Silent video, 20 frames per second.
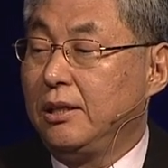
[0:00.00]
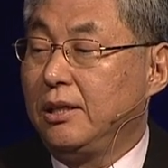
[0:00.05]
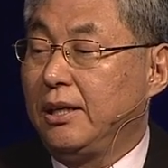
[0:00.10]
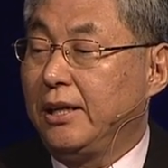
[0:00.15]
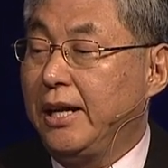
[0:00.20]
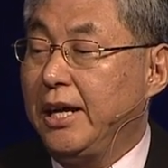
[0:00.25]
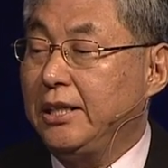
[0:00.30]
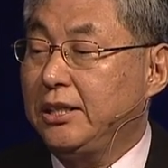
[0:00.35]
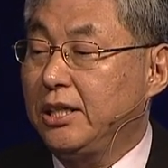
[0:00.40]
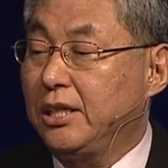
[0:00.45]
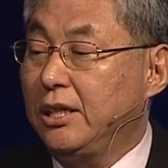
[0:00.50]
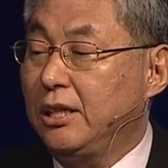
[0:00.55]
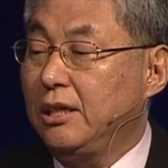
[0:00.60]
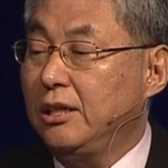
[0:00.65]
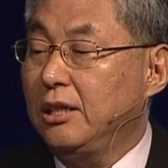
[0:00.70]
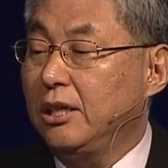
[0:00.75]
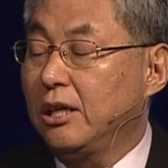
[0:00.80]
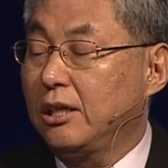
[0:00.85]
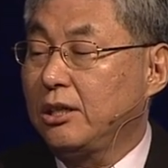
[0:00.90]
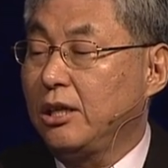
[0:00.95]

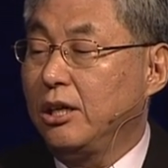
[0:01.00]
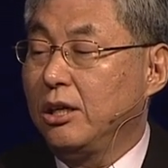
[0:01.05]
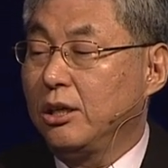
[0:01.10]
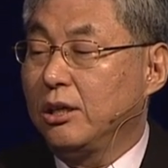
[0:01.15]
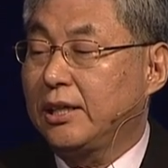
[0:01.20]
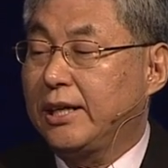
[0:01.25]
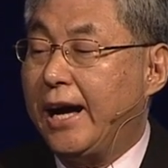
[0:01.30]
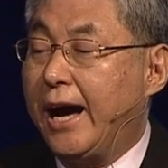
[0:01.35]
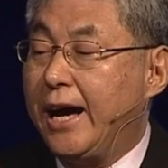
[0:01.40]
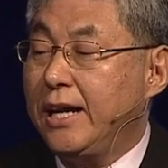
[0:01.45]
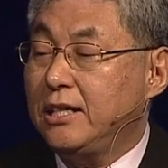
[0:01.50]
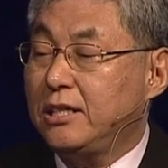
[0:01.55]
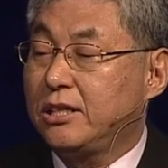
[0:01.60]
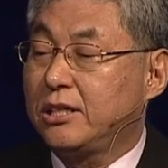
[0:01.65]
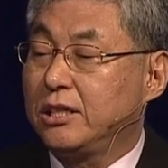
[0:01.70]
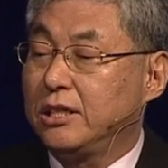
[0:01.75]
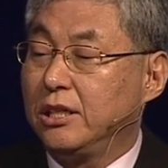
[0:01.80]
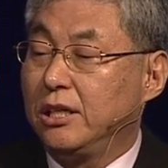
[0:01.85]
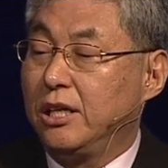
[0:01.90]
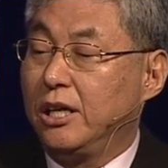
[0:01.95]
Later, the
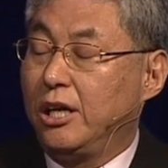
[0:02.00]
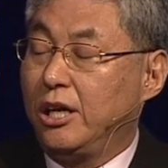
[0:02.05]
KAIST